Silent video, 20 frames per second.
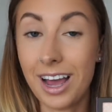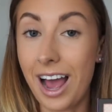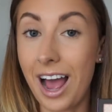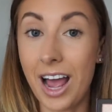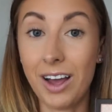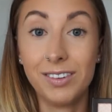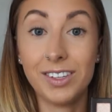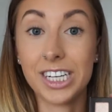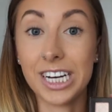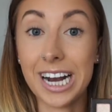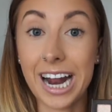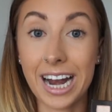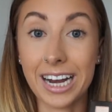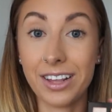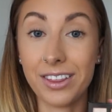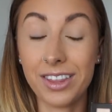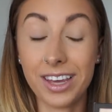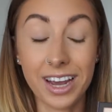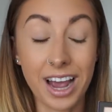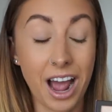I haven't done
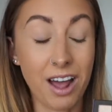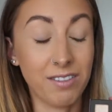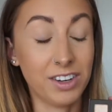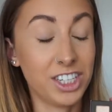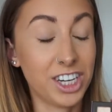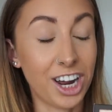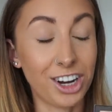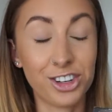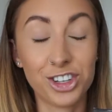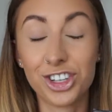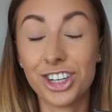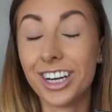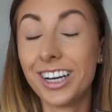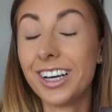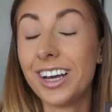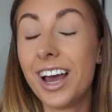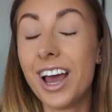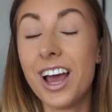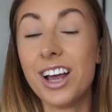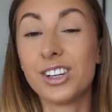anything, I haven't touched
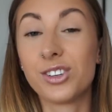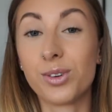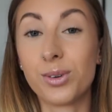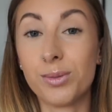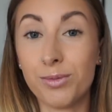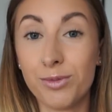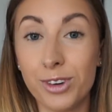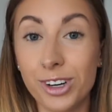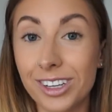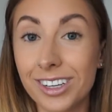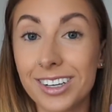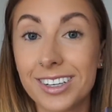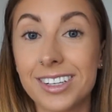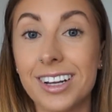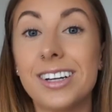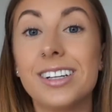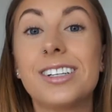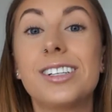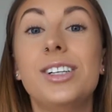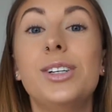it, so I'm really
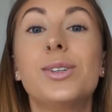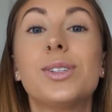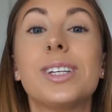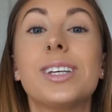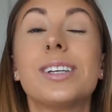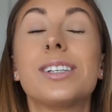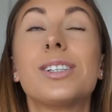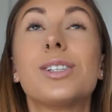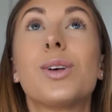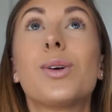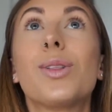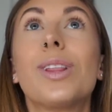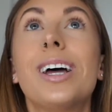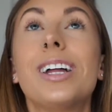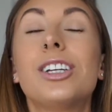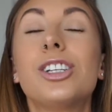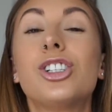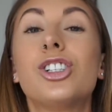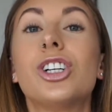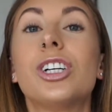excited to use this. So
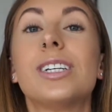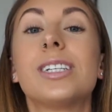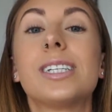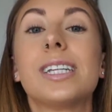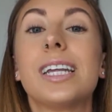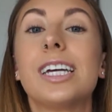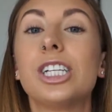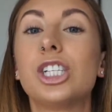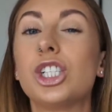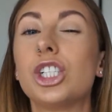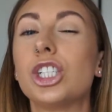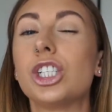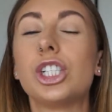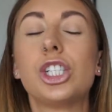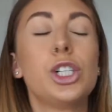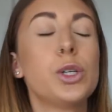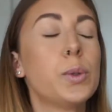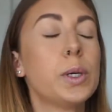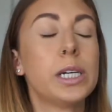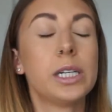let's just
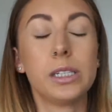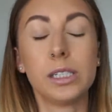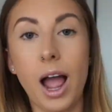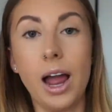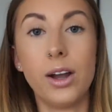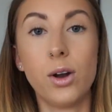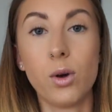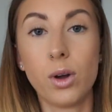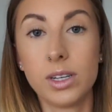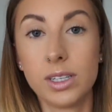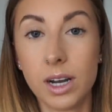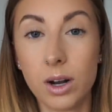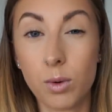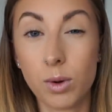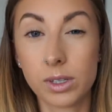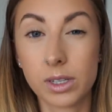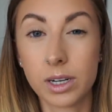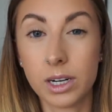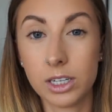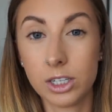do it. I know I said I
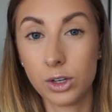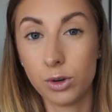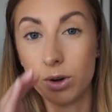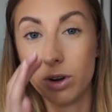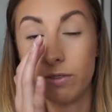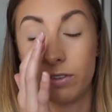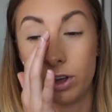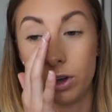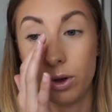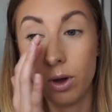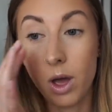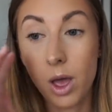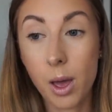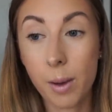wasn't going to do a review,